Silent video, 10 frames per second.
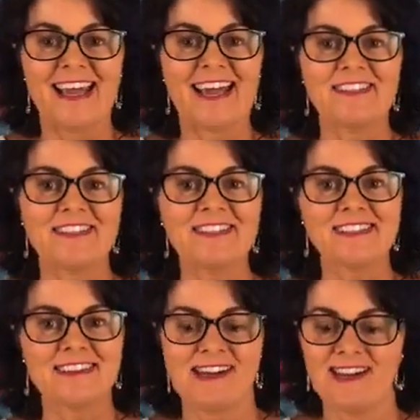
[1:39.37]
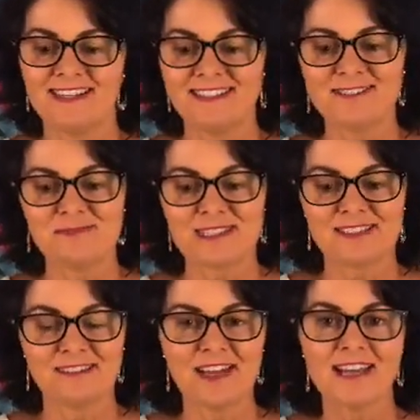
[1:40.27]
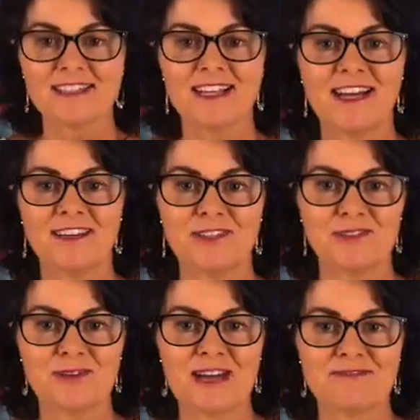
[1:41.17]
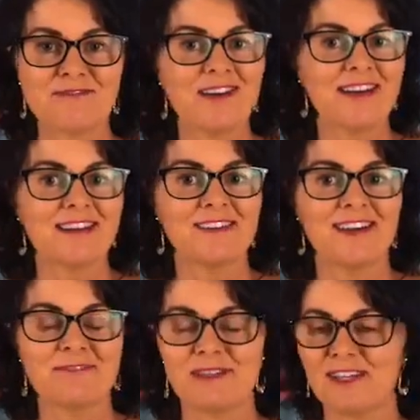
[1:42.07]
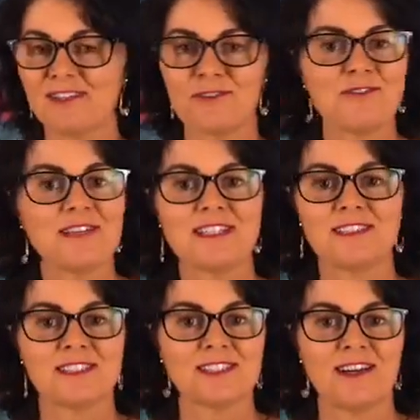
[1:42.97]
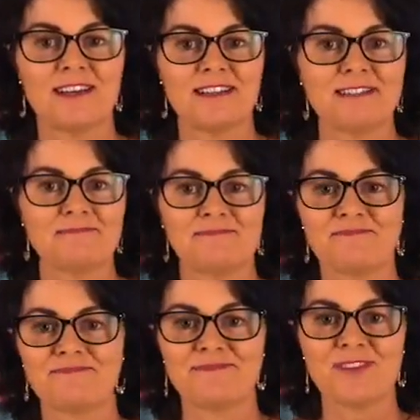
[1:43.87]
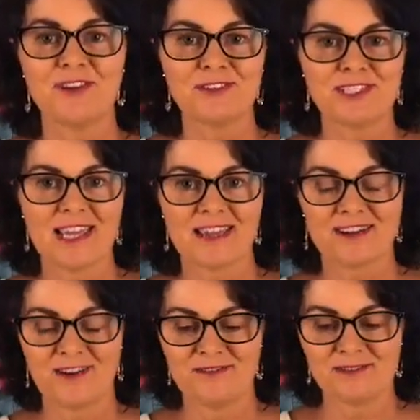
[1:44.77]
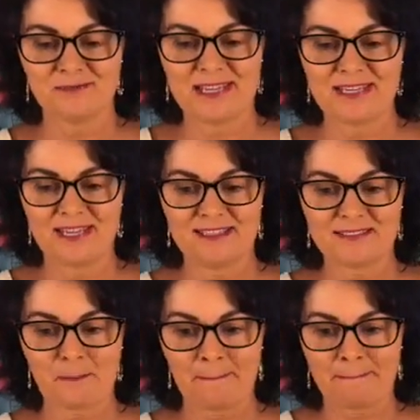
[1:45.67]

And this card was the last card I drew out Friday night when I'd already decided no tech over the weekend.